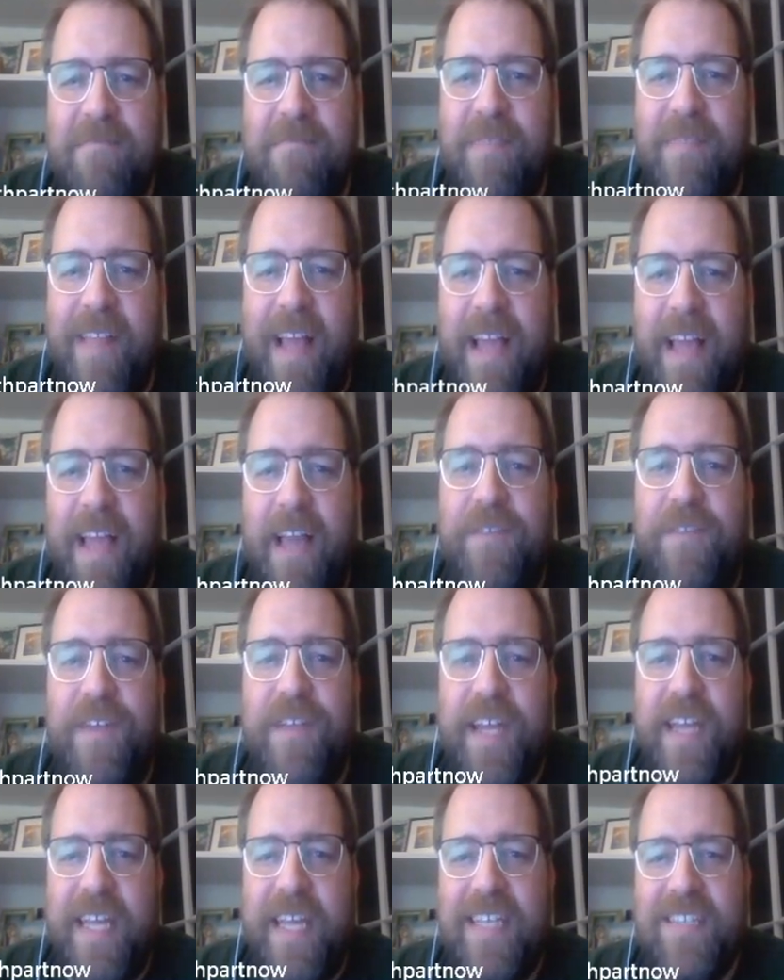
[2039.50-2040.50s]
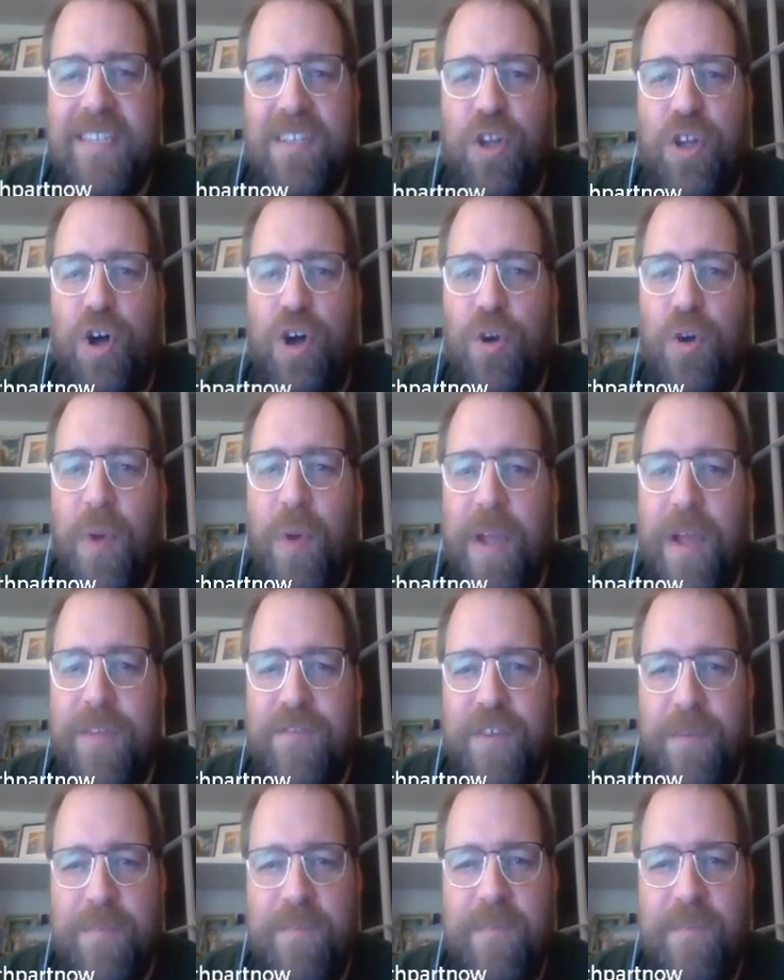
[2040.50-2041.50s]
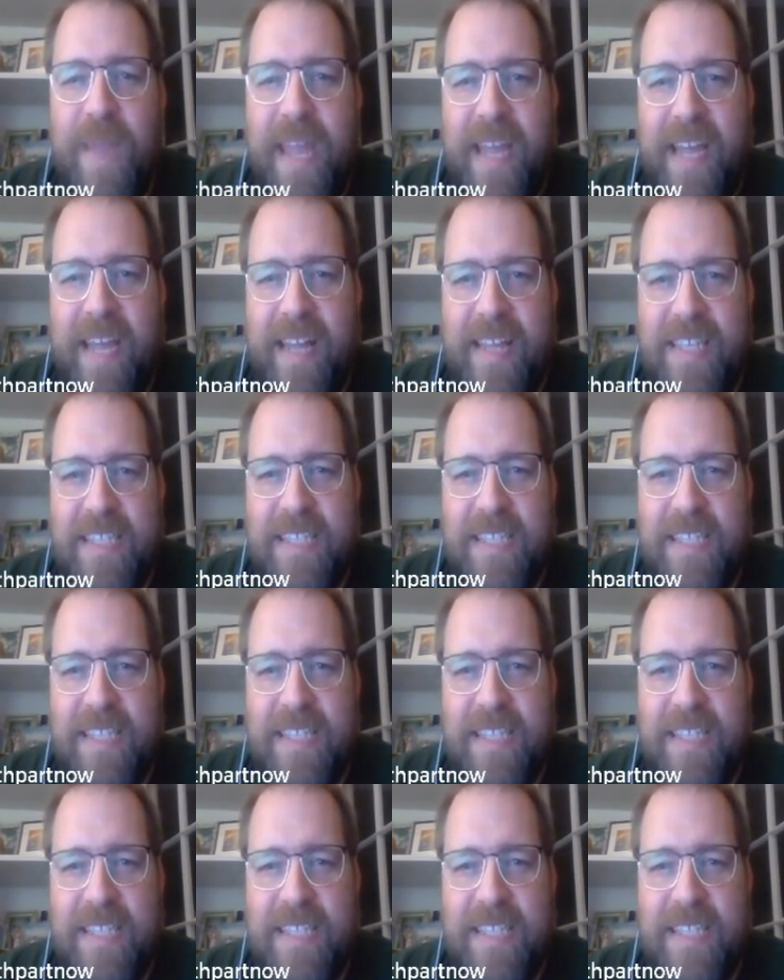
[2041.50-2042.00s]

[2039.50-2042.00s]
I feel like he's a long way from making this